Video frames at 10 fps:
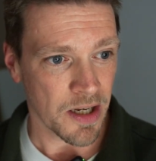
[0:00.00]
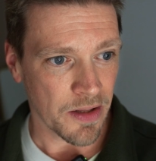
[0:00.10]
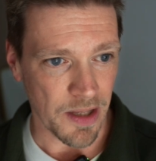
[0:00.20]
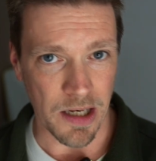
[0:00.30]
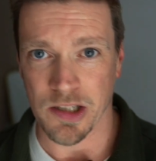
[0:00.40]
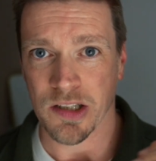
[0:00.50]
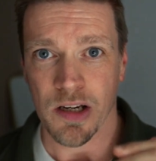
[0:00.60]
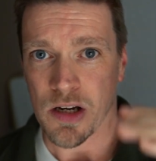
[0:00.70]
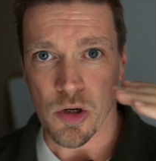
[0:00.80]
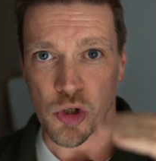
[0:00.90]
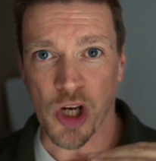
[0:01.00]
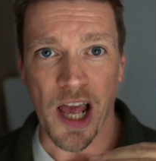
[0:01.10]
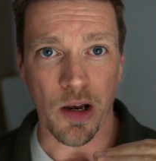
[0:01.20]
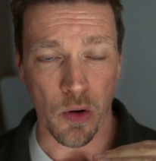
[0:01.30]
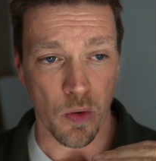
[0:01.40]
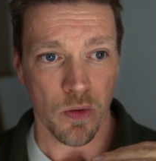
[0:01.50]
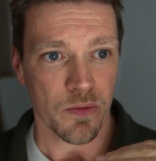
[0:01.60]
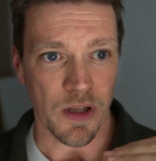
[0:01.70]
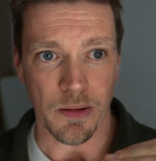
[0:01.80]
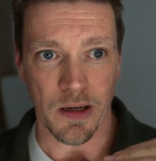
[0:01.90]
that's shallow,
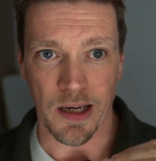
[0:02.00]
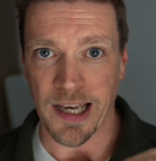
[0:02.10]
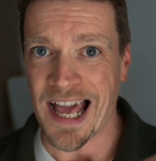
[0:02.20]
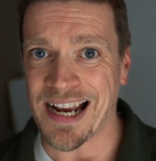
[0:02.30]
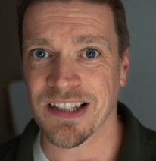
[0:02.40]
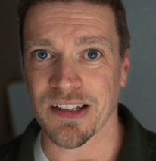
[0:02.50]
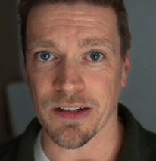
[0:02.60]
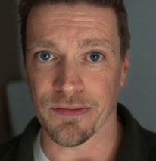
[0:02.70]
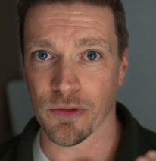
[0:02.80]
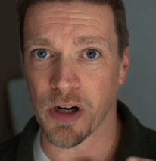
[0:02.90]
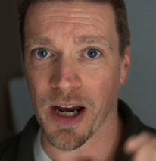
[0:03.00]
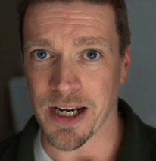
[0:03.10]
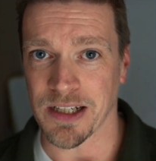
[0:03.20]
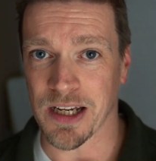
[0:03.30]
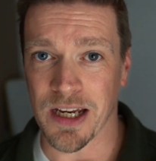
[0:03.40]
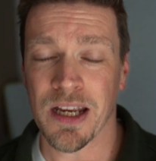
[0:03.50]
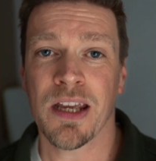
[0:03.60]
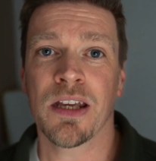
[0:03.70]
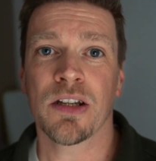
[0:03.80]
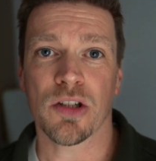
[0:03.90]
that lacks the variety
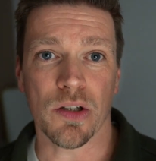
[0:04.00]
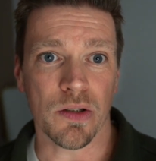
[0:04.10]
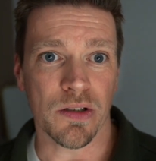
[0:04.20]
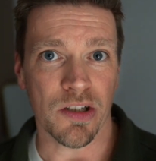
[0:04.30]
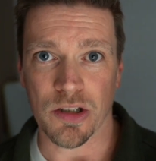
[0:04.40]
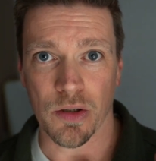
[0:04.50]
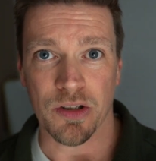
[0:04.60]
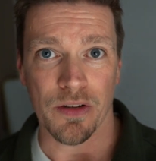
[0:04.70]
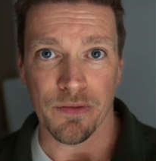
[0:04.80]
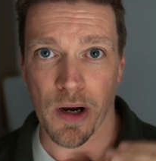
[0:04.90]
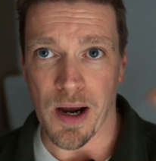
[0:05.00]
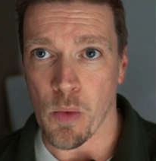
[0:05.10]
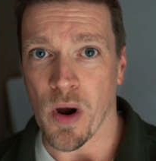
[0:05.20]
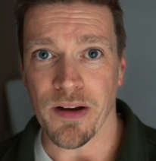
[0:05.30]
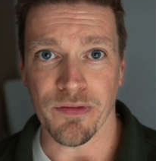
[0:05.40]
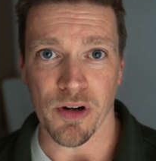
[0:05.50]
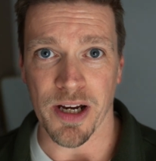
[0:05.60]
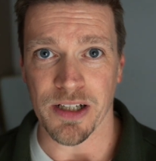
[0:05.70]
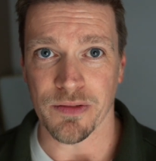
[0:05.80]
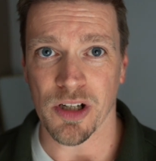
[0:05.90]
to discuss a wide
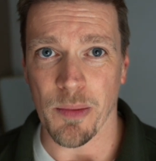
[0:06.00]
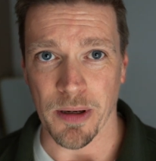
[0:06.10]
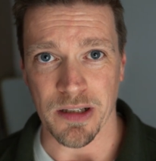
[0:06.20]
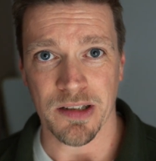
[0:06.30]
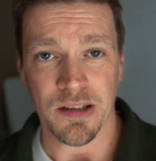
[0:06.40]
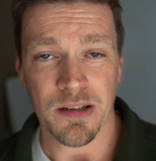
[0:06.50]
variety of topics.